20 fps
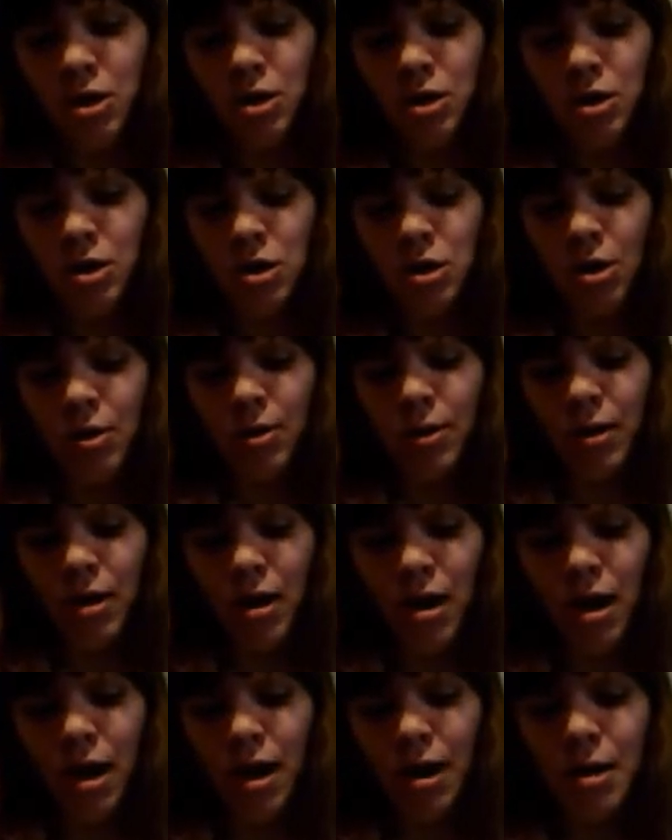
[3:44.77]
So,
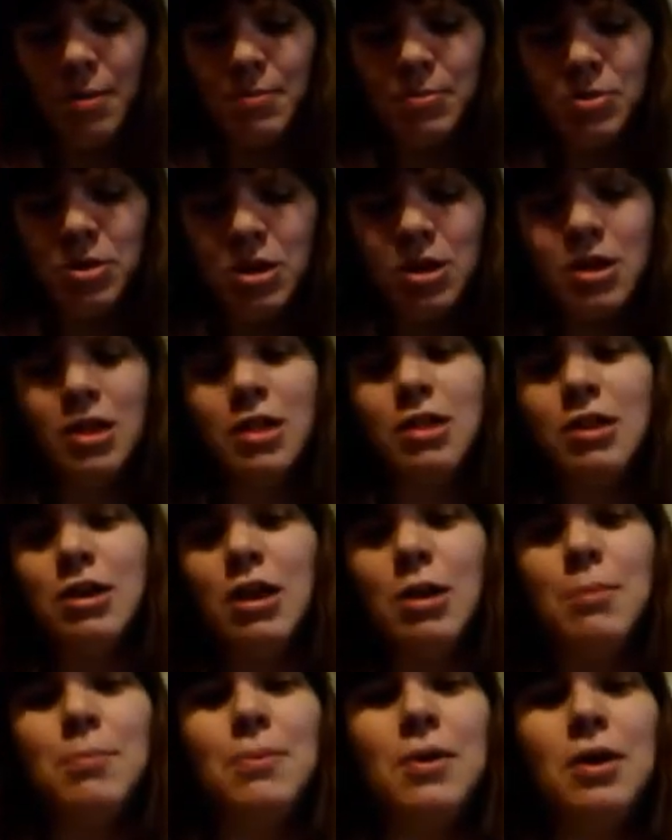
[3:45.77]
um, this is a
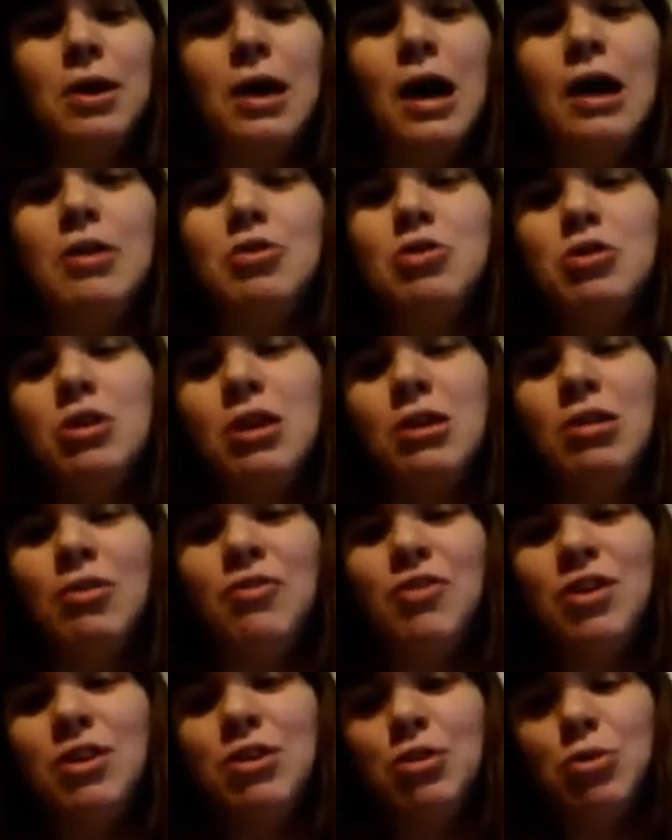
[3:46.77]
good book. I just
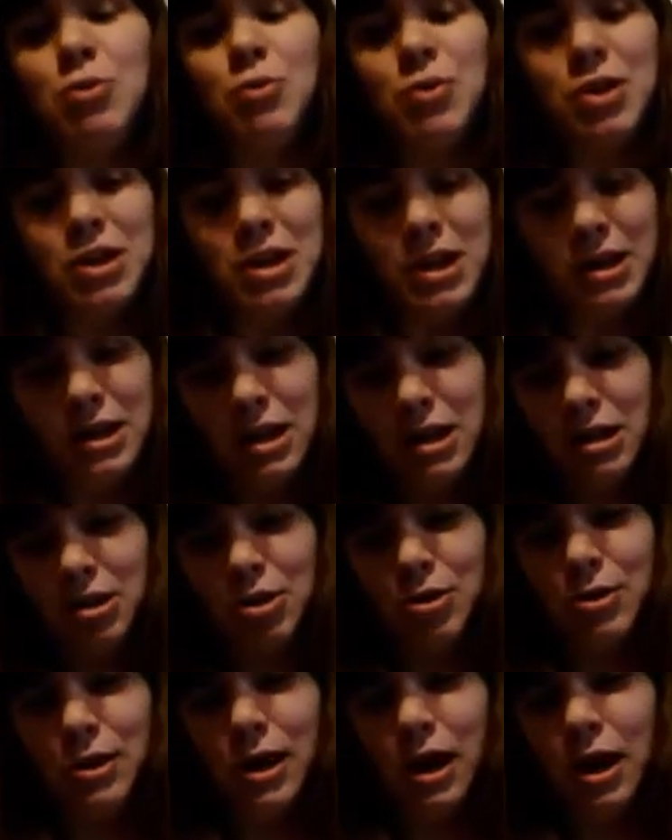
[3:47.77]
finished reading this,
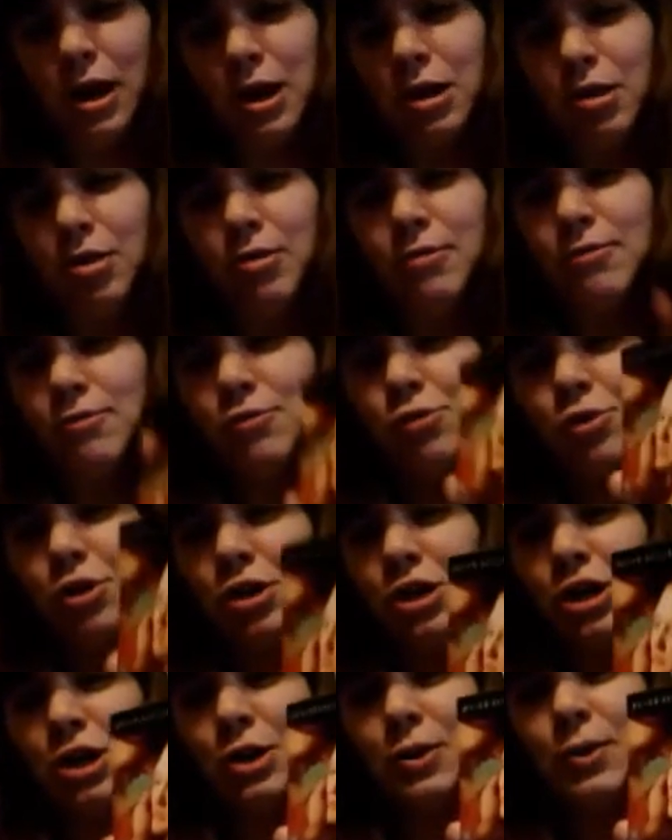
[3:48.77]
you guys, for
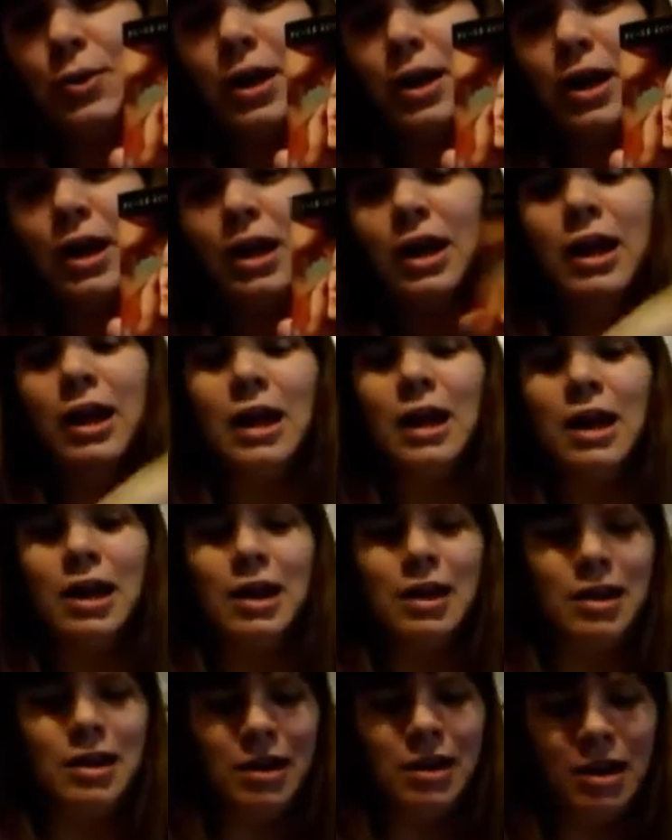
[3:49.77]
you,
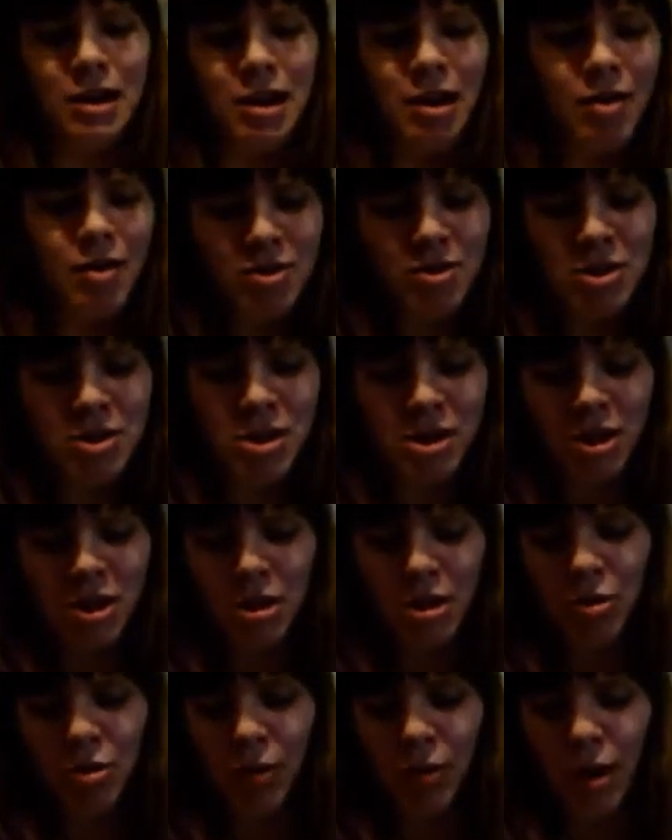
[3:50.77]
and this is
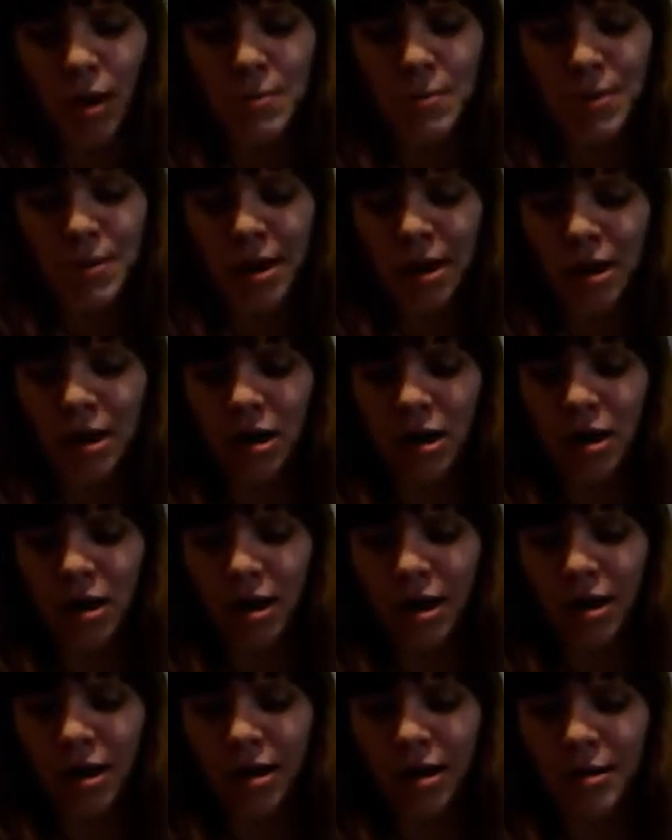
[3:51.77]
a great book.
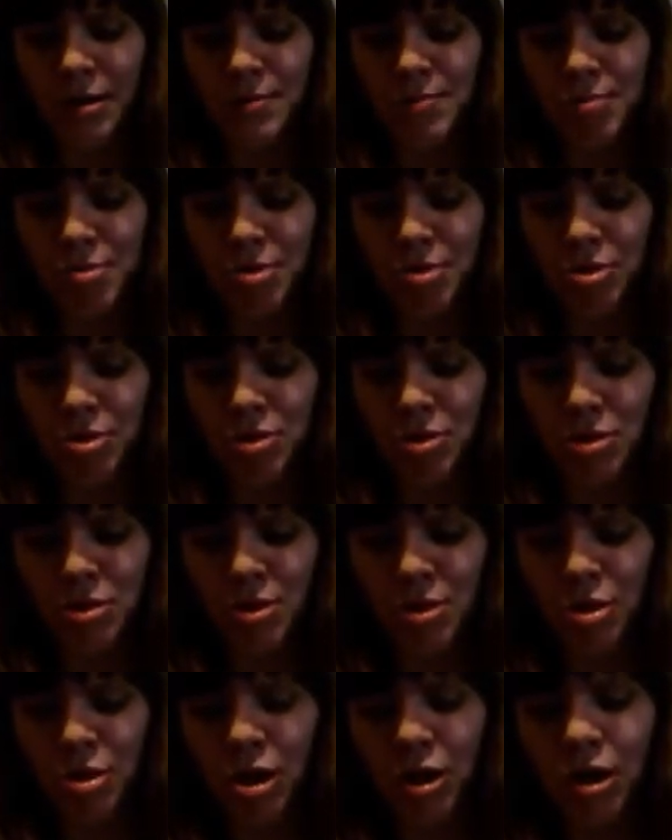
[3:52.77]
Um,
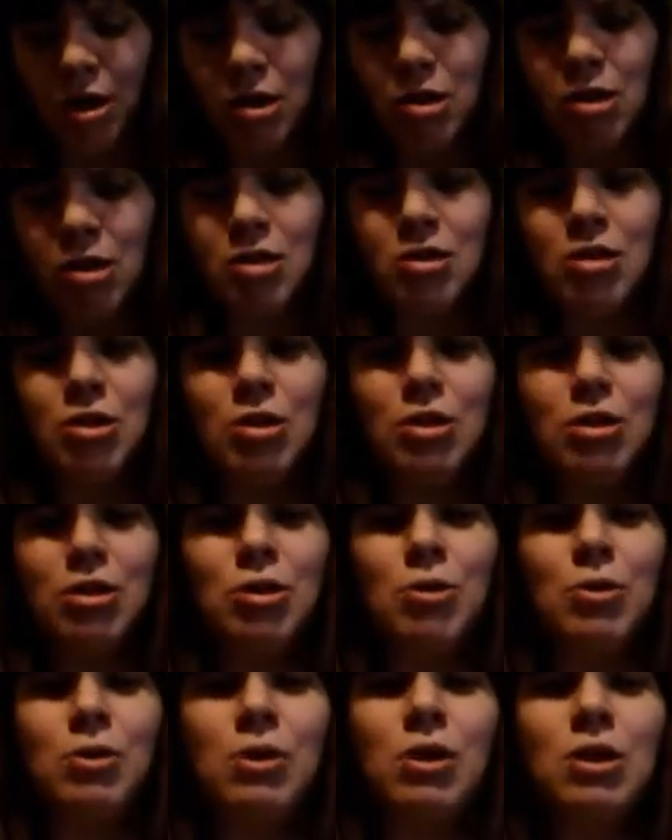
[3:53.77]
like I said, that
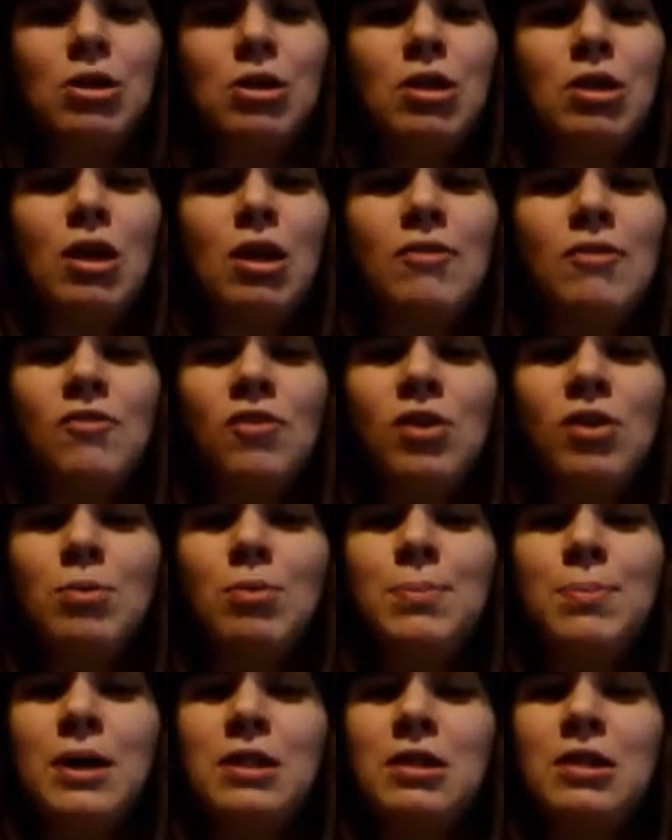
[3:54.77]
there is a film
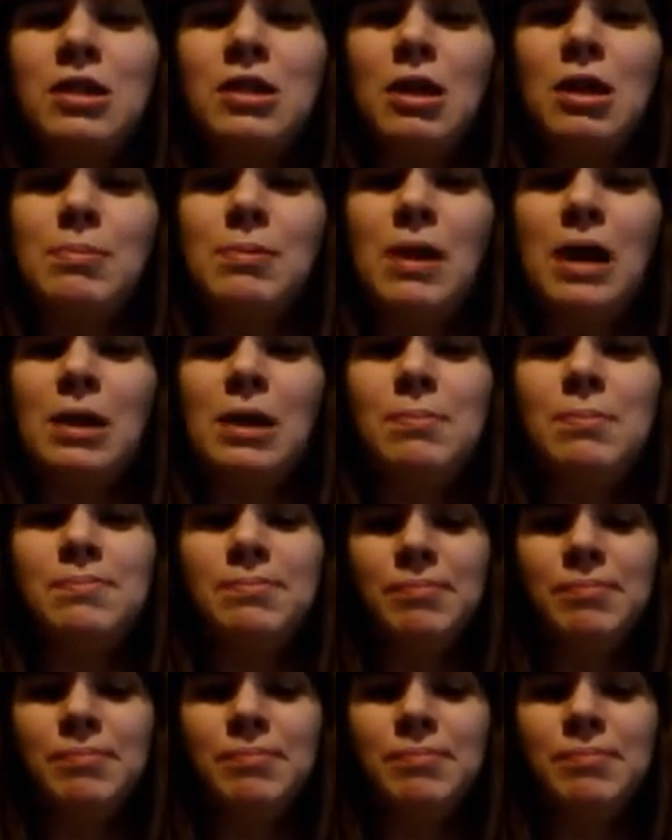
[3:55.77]
by the same name.